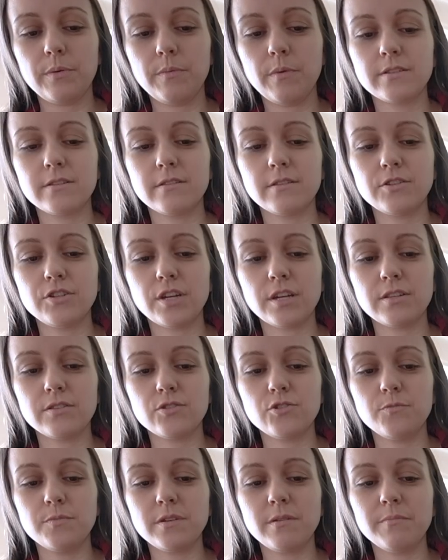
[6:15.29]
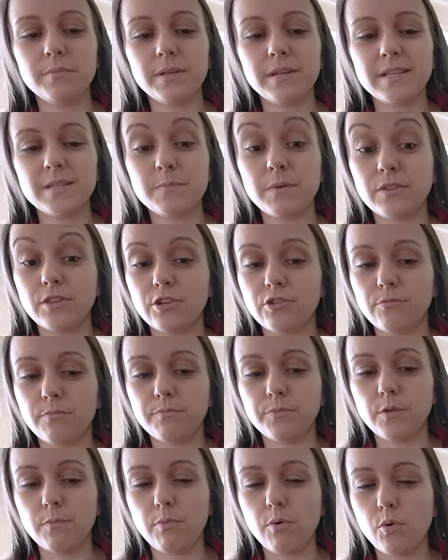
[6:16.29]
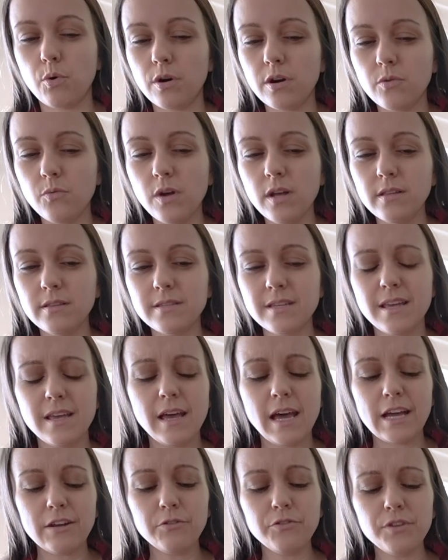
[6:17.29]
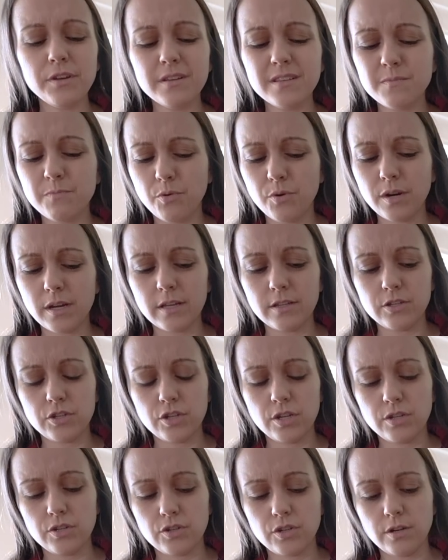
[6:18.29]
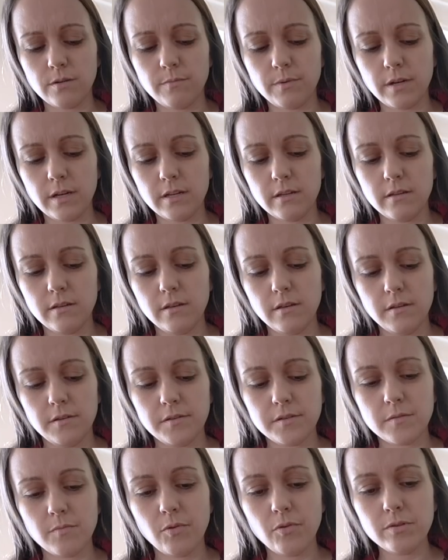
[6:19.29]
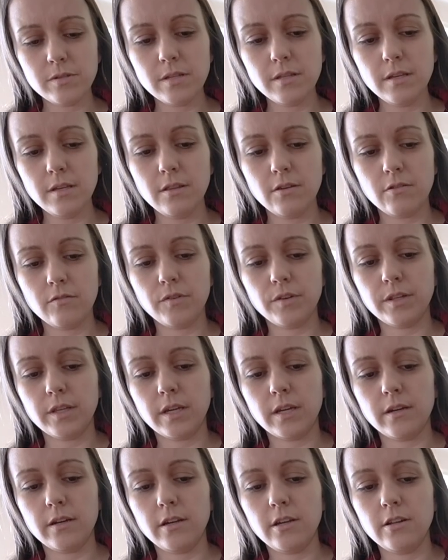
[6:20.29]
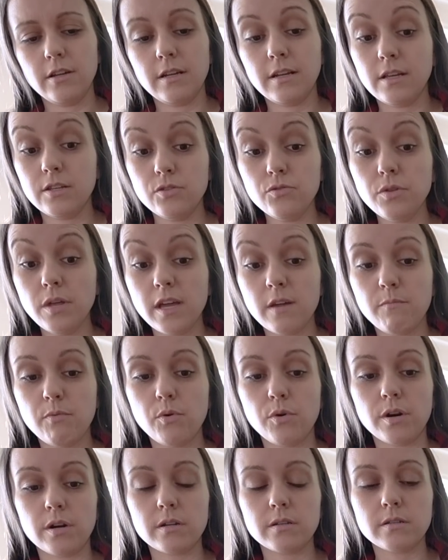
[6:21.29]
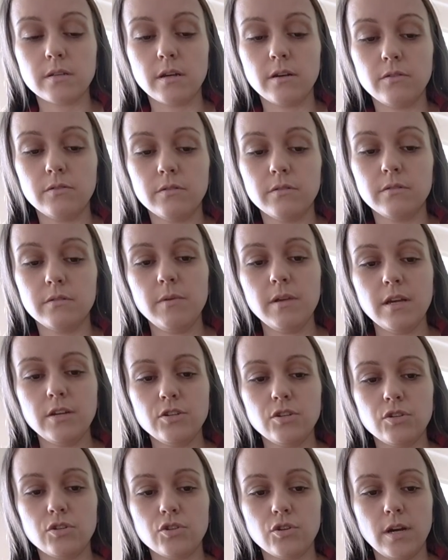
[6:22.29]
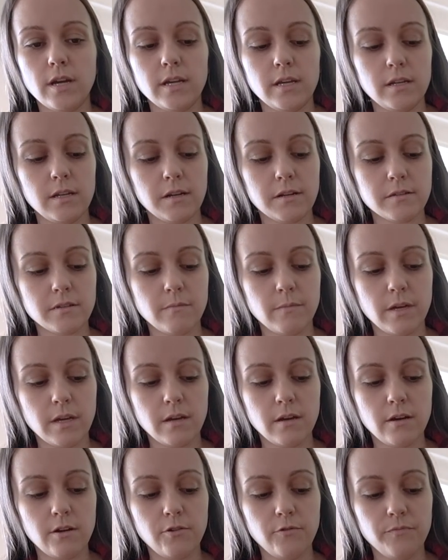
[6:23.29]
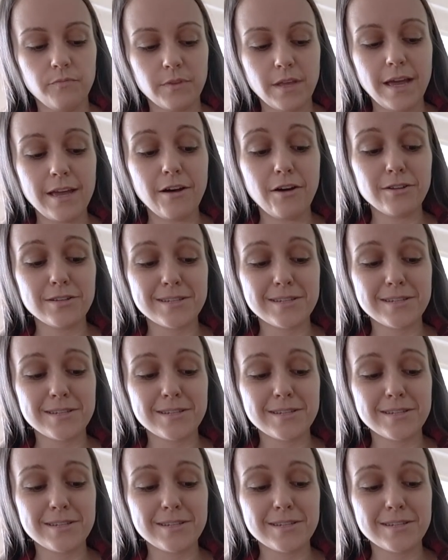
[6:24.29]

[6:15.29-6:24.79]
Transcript: to the chicken soup dumplings, but they're the pork ones. I don't think it's pork and ginger, but supposedly they're really good. And I do like pork, so maybe I should try it next time I go. I